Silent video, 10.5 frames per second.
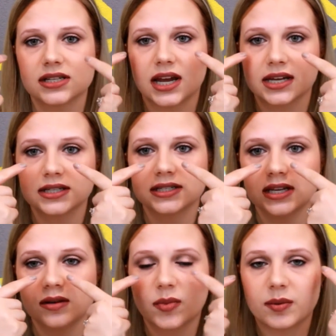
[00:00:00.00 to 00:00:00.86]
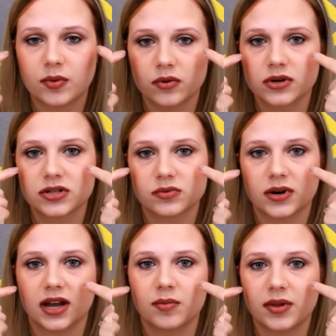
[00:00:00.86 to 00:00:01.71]
I can see my pores
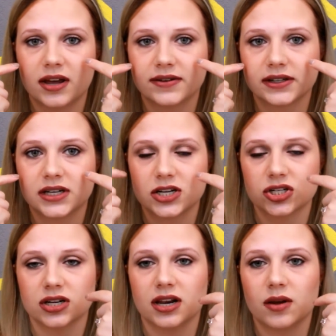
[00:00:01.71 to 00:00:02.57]
when I apply foundation,